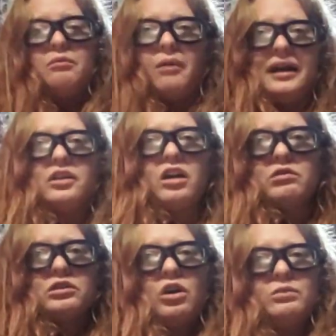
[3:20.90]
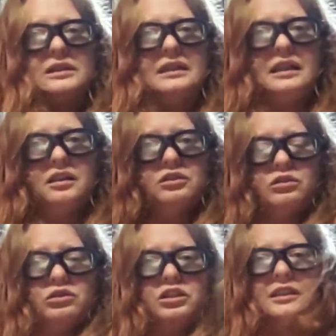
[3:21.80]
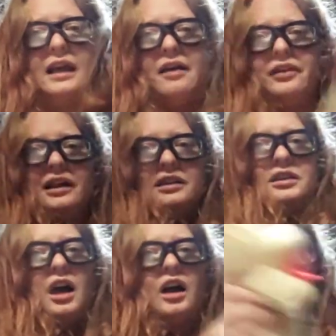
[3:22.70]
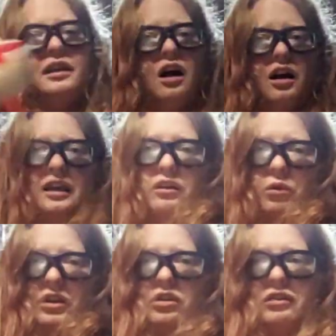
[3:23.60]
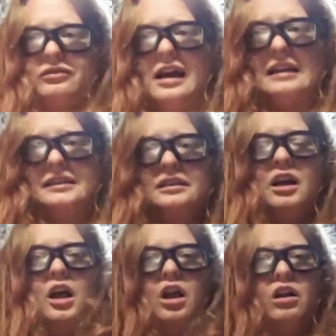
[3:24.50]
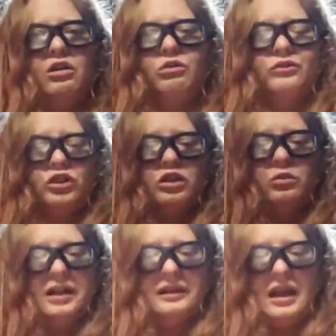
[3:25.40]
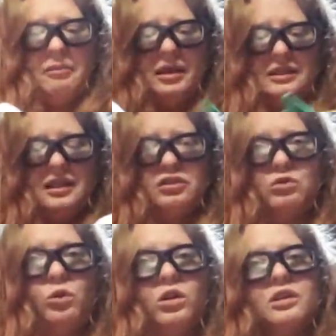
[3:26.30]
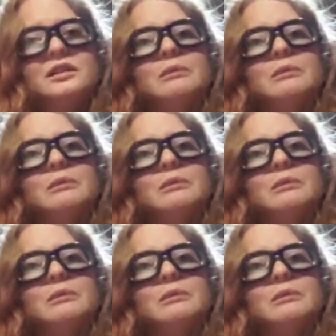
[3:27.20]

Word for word: My daughter was homesick, so she's having a talkie talkie with her friends over what they missed at school because